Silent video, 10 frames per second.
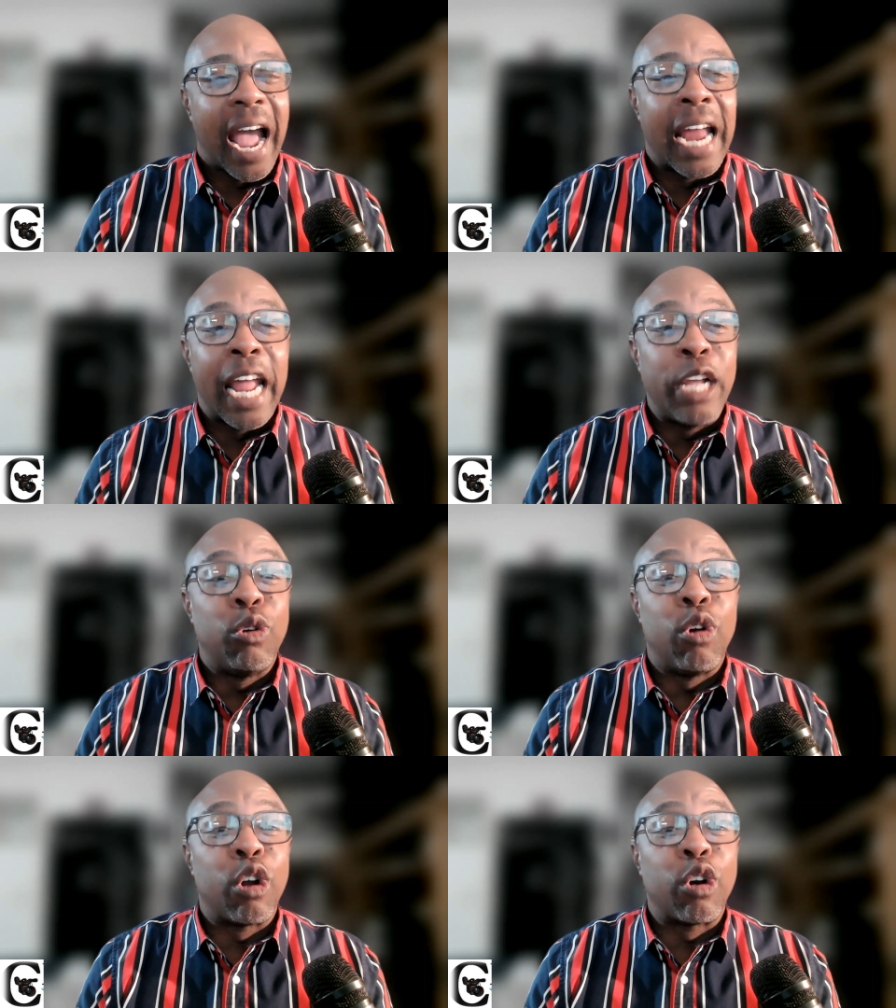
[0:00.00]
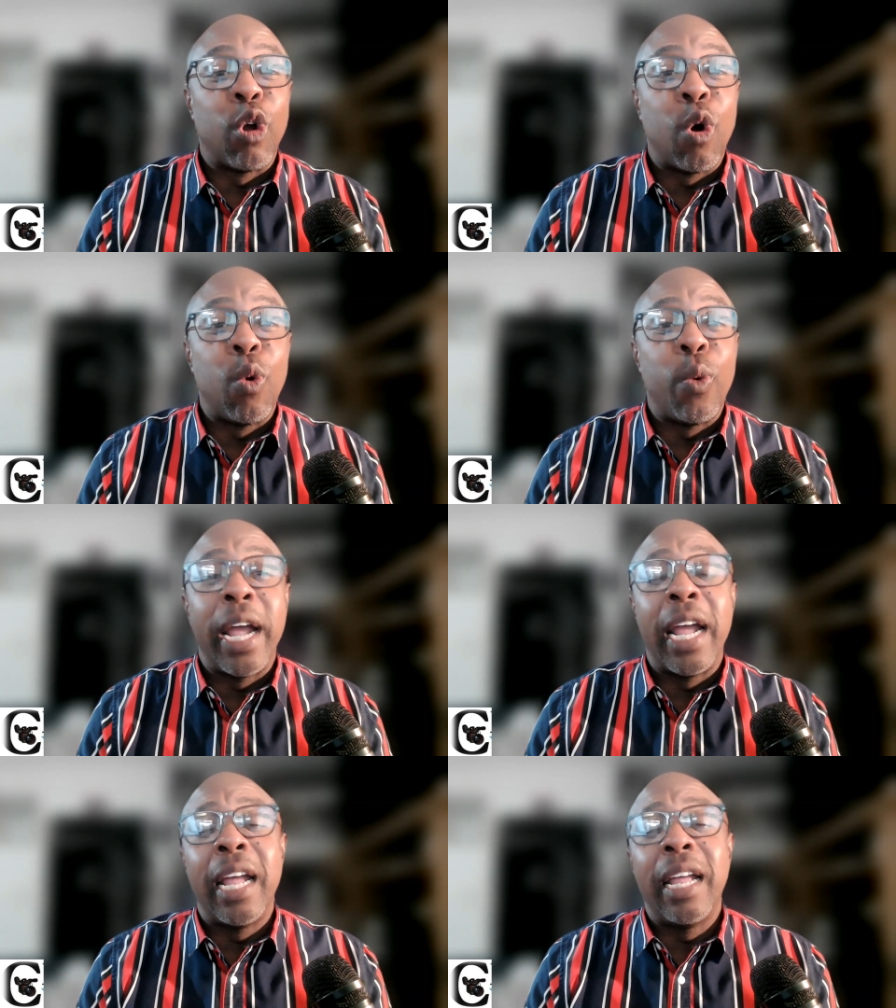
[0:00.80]
and I do not know
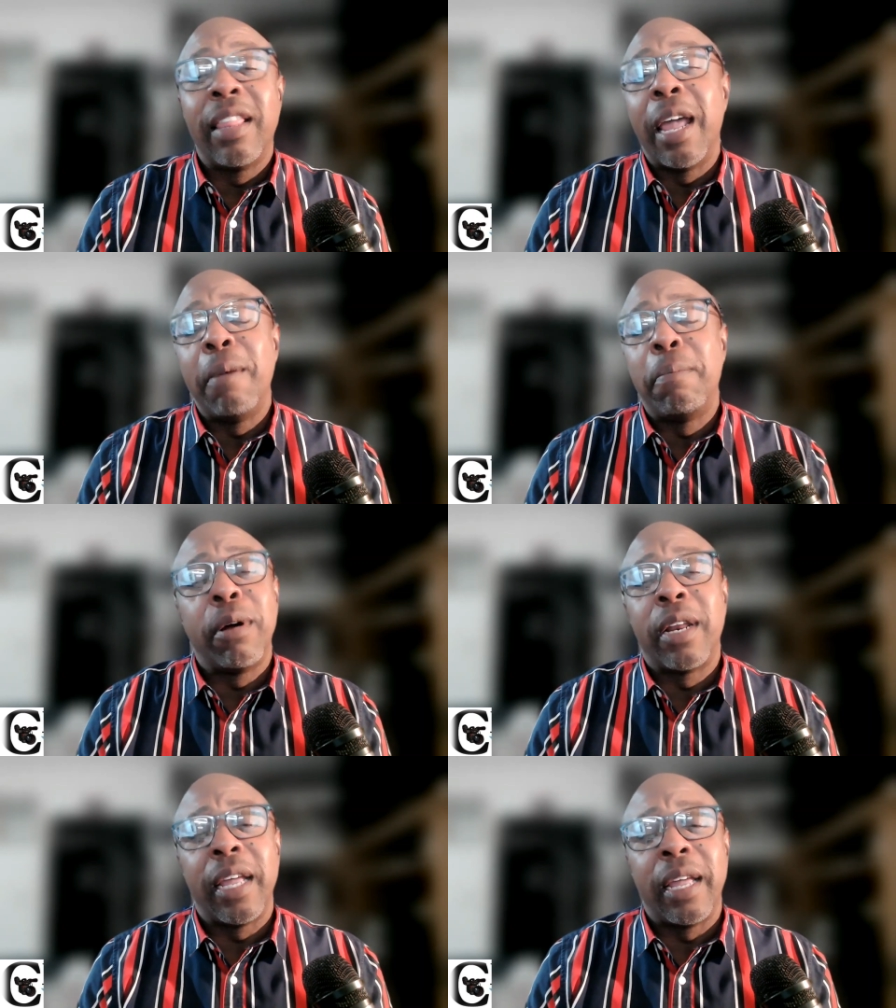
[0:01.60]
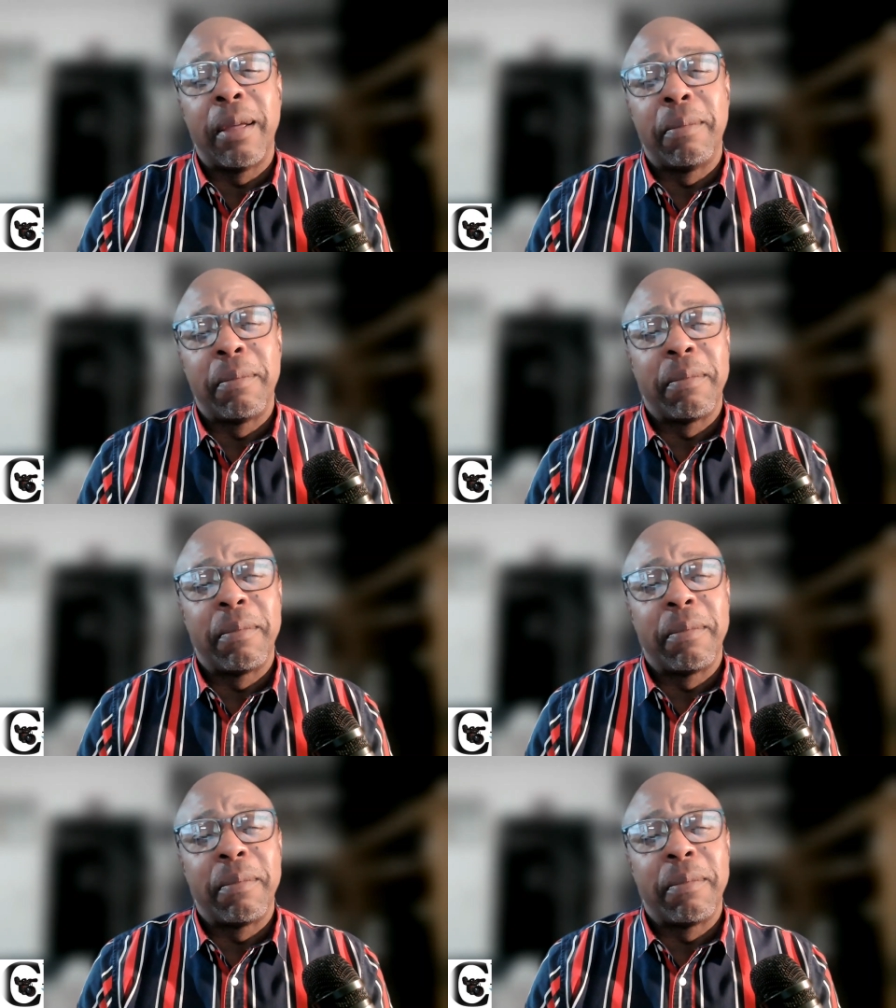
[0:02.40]
where they put him.